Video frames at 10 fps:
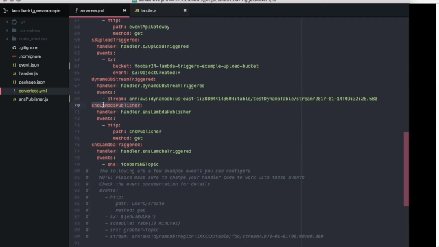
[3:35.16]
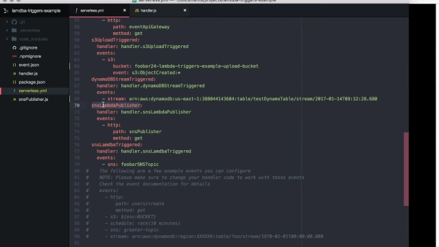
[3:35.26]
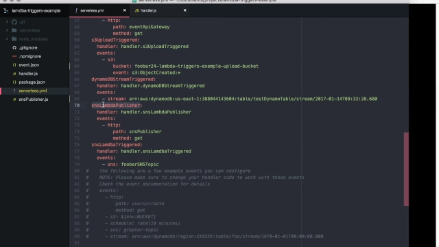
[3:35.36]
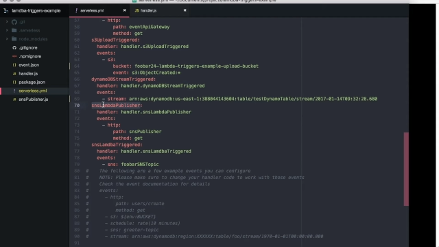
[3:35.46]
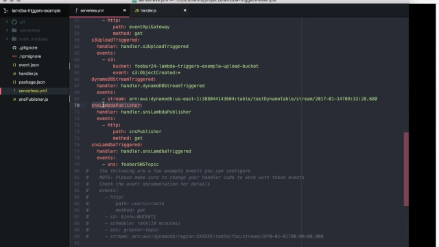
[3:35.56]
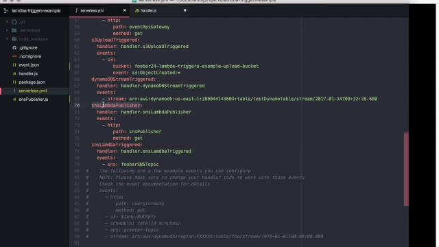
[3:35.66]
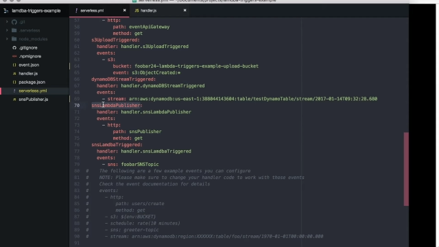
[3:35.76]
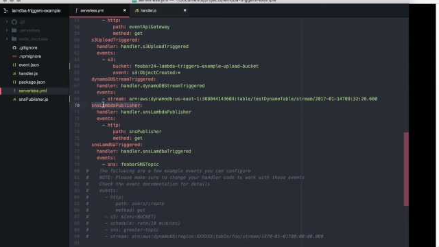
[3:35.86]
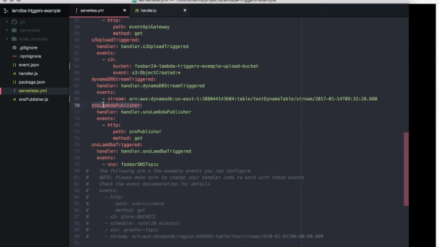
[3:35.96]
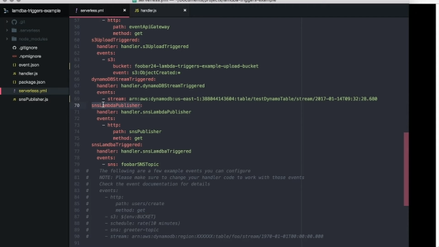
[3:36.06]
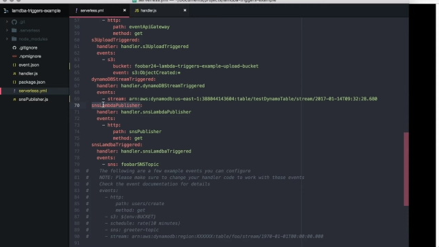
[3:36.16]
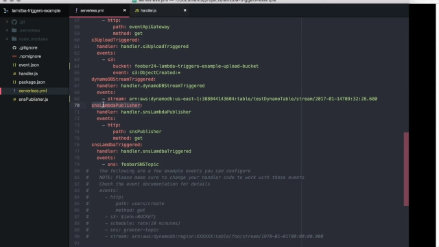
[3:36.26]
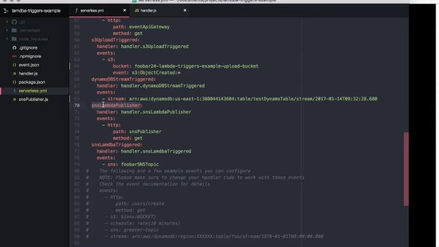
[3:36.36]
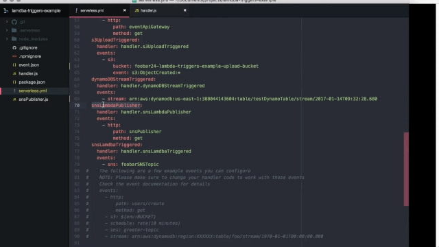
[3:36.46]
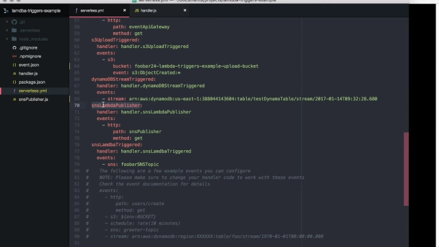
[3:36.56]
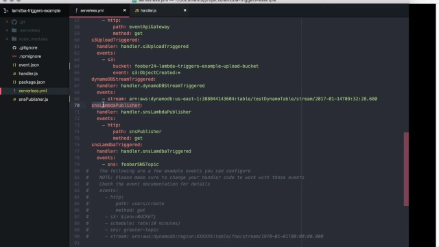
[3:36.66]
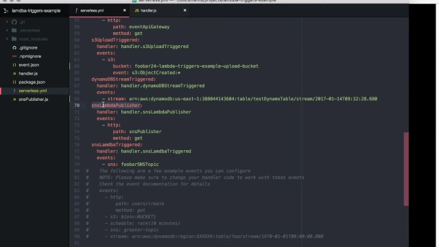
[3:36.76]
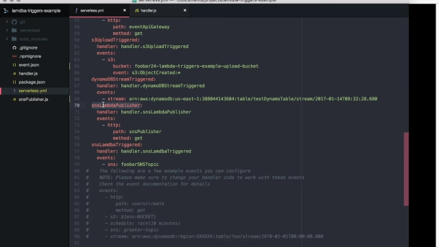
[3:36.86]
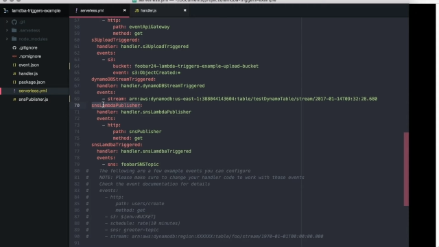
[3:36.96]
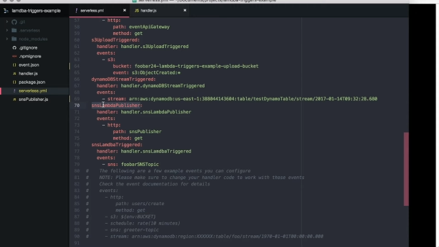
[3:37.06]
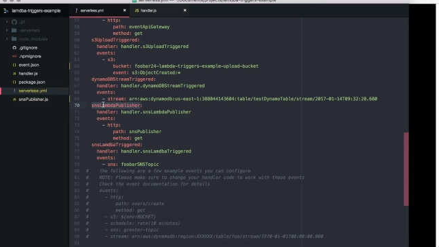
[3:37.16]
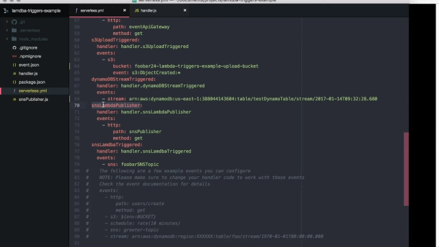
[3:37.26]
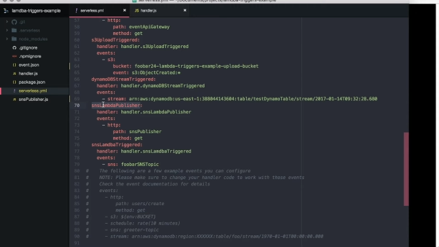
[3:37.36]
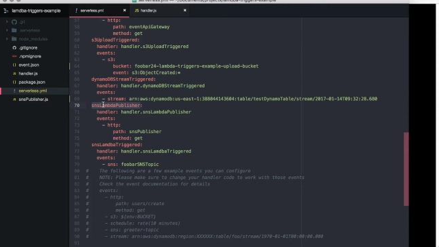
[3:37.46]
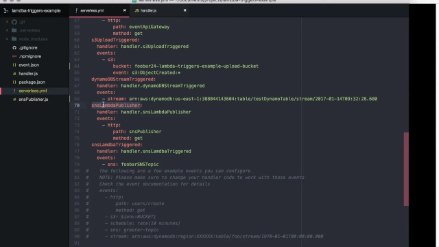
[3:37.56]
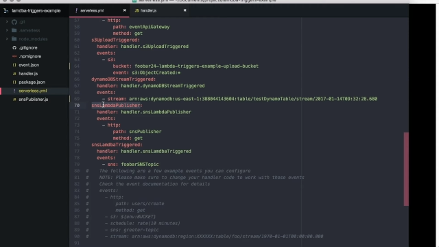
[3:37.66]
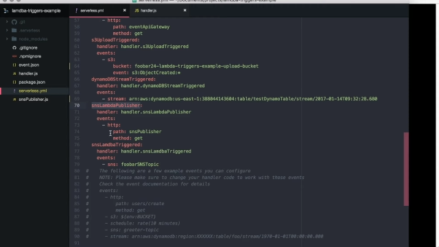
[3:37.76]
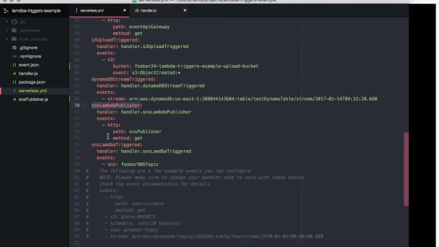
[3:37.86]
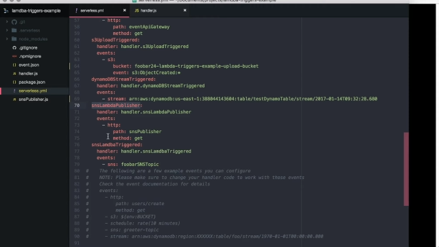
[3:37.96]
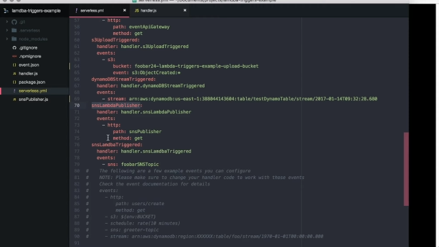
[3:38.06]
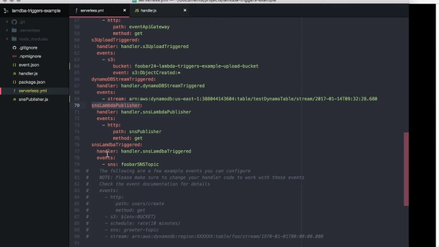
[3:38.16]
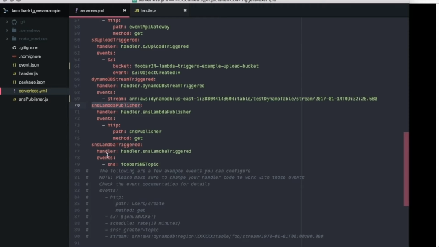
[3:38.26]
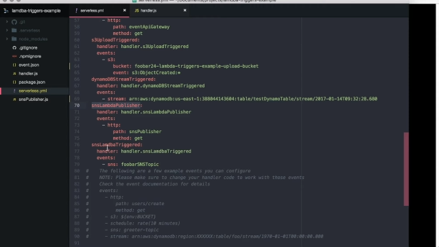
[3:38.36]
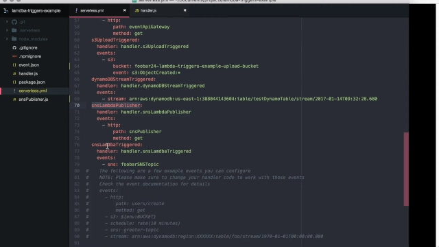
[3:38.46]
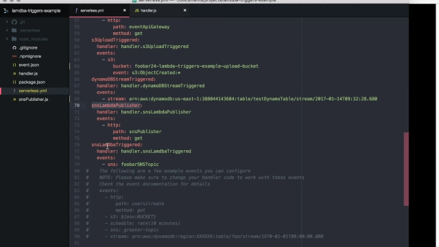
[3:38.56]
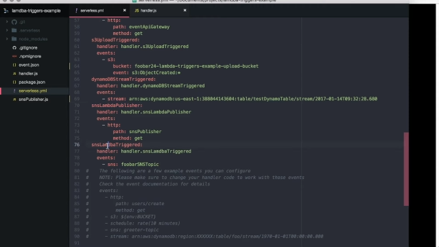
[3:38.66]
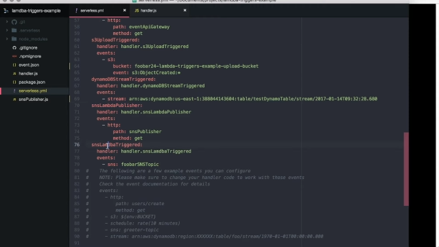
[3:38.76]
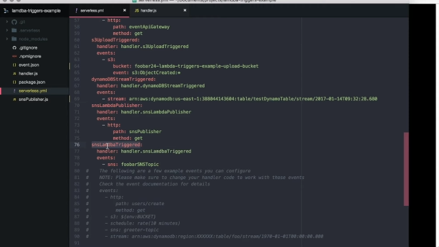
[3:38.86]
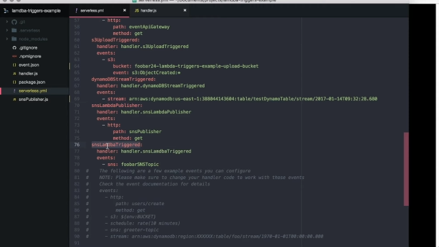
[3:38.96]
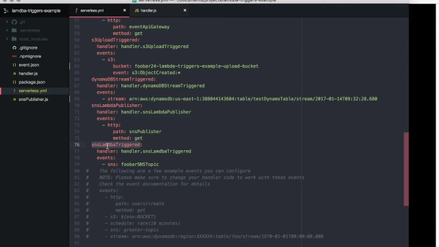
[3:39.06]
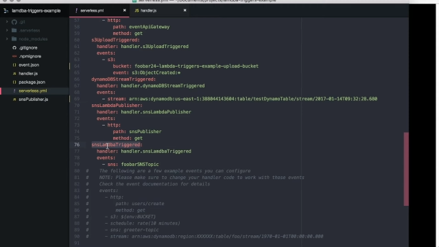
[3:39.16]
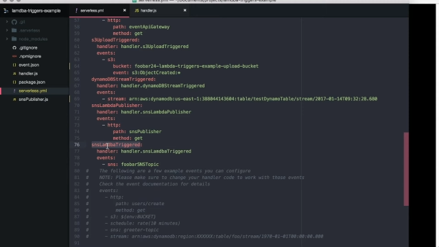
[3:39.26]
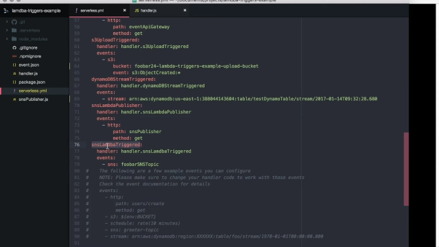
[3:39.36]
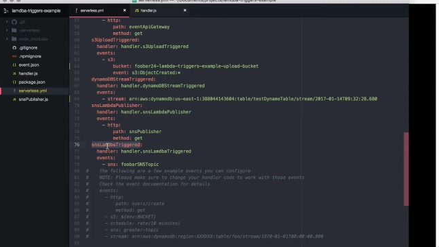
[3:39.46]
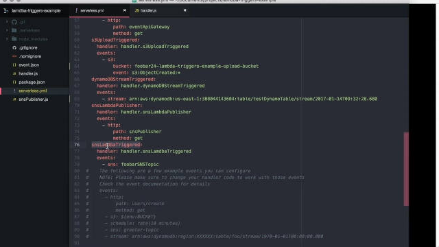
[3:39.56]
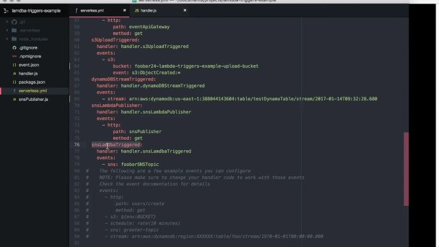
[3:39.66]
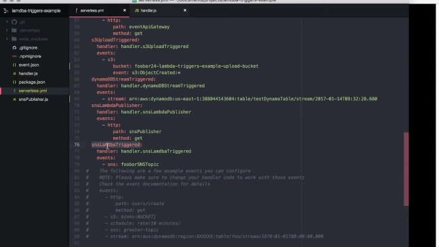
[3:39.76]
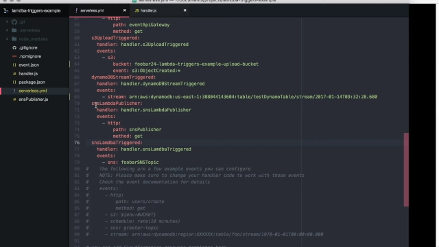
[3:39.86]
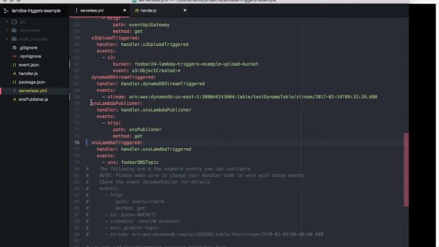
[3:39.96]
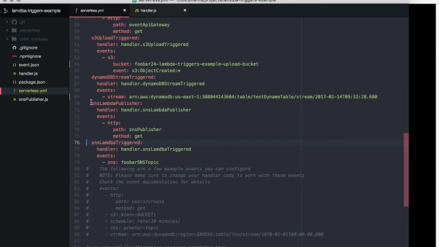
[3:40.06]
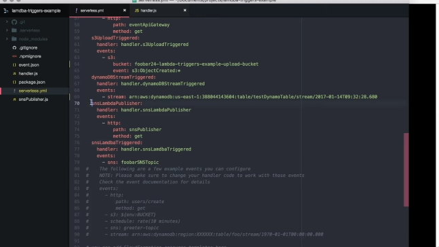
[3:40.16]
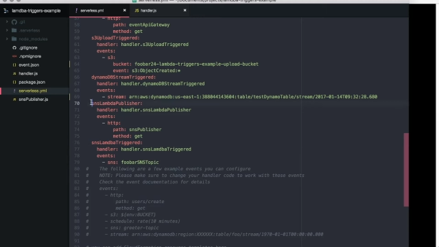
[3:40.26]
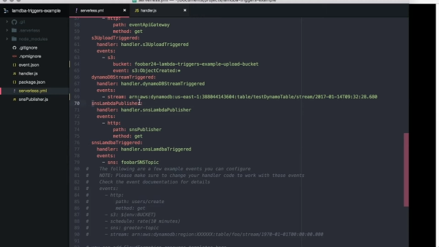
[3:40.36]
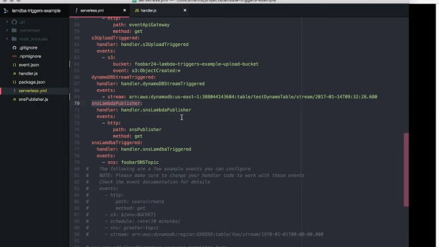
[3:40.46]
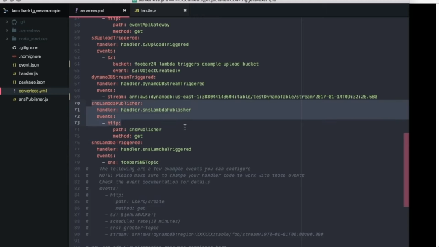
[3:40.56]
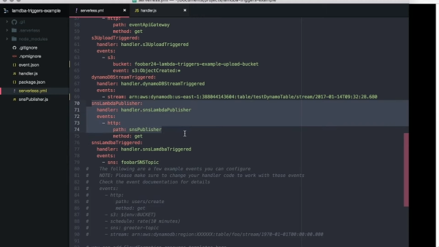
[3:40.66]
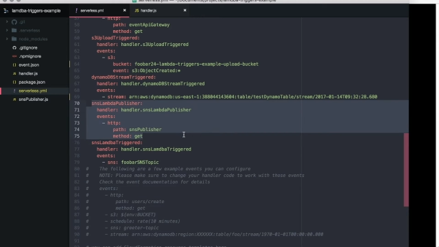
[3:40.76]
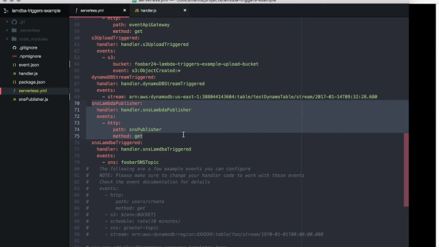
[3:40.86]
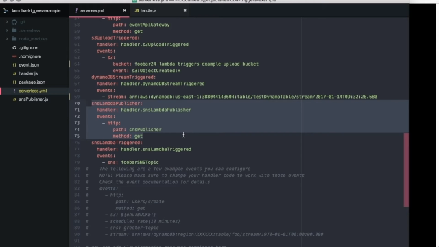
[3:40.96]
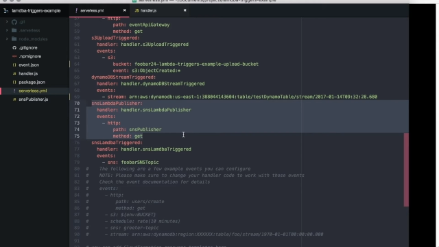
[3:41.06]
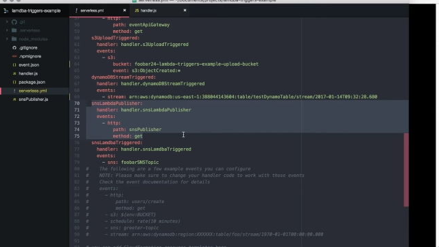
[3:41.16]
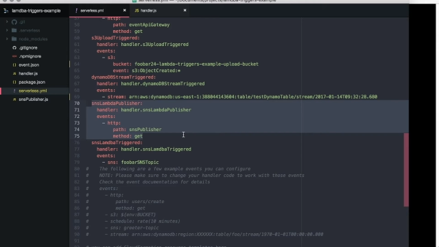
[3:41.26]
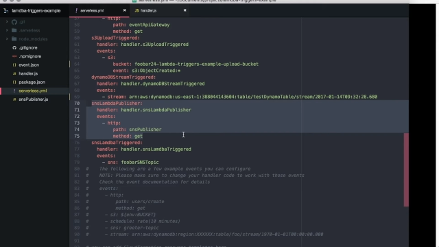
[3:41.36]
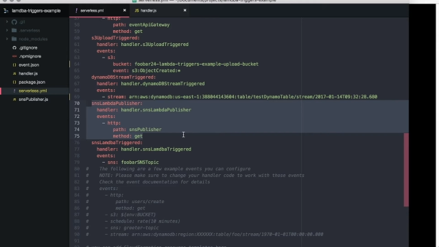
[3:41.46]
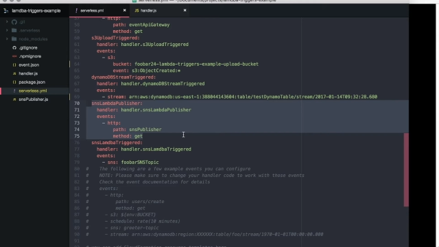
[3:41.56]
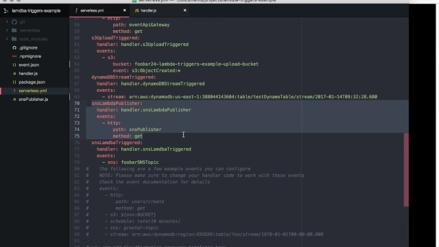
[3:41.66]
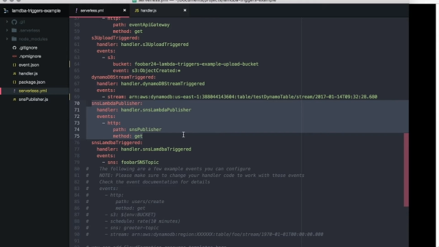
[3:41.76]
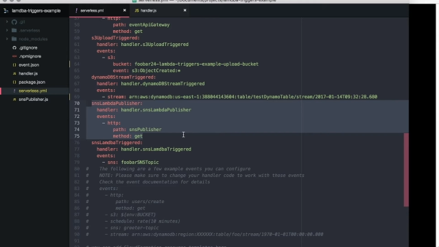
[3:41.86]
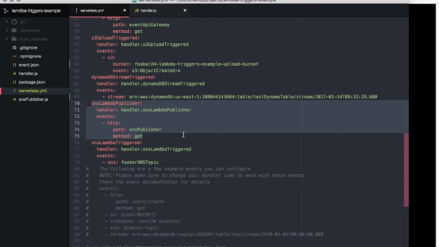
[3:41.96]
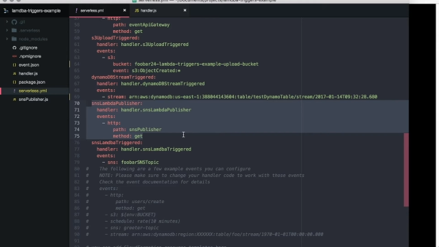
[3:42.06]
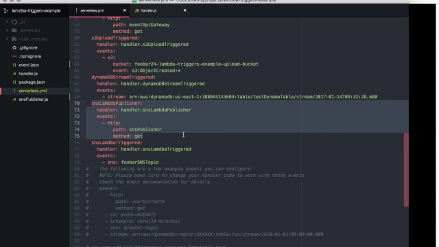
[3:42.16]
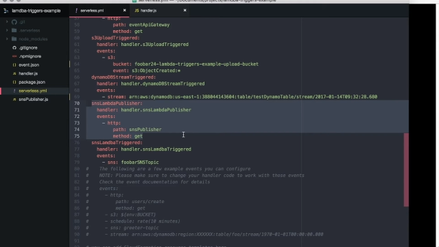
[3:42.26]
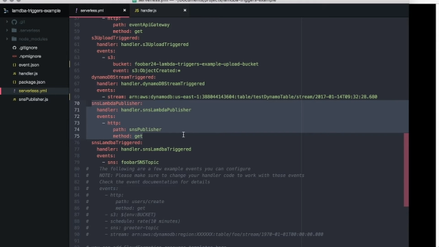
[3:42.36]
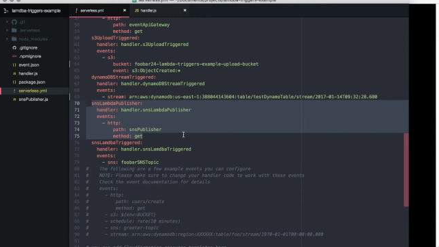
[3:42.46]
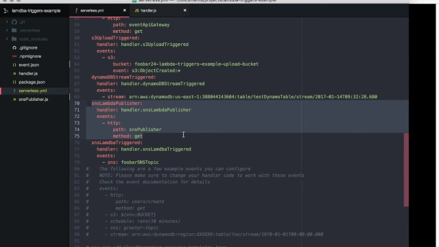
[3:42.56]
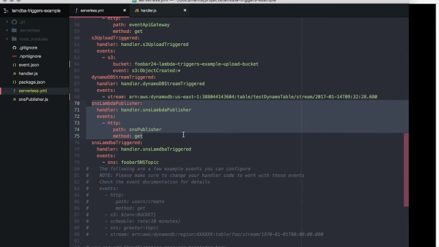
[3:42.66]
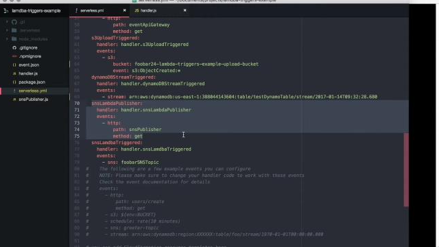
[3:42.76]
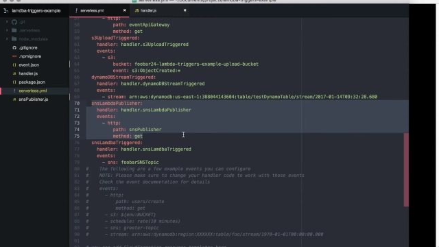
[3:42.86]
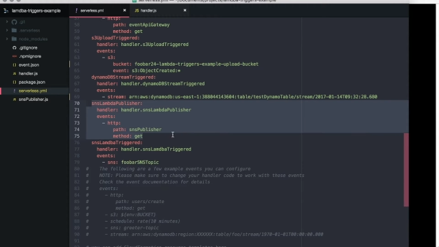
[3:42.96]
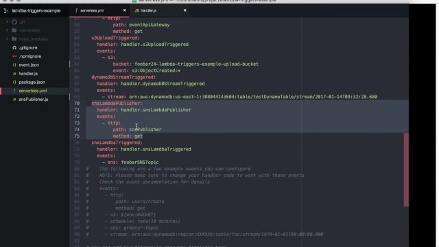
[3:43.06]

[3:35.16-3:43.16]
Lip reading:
No face is visible, so there are no lips to read.